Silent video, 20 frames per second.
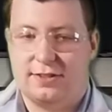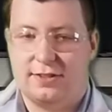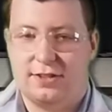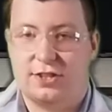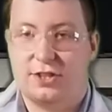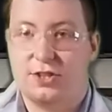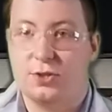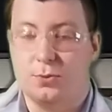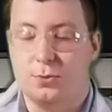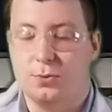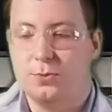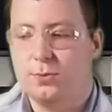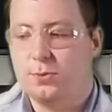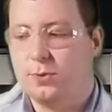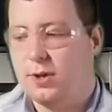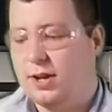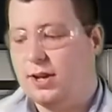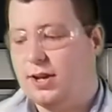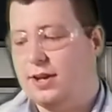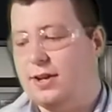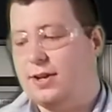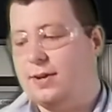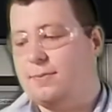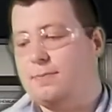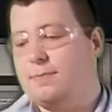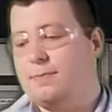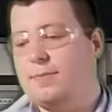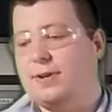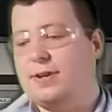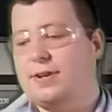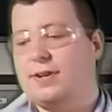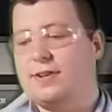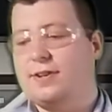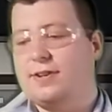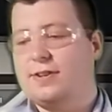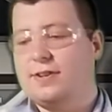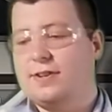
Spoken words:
school, but